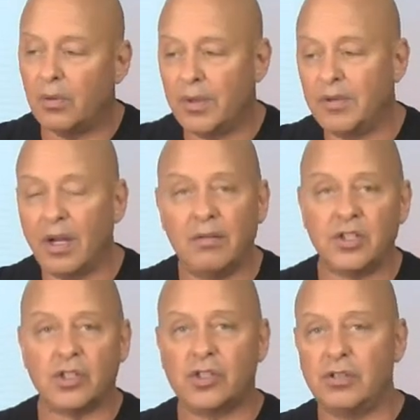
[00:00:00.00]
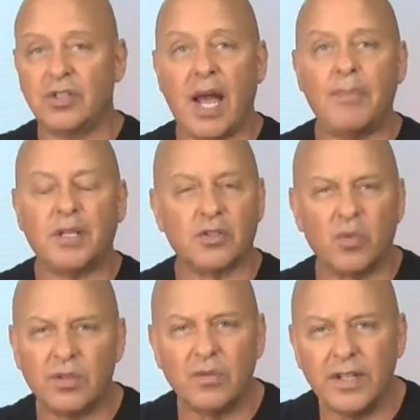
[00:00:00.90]
we would all just choose happiness,
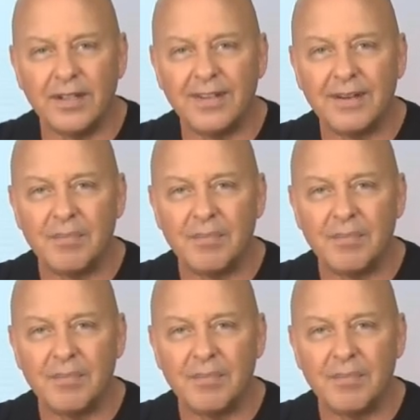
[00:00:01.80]
wouldn't we?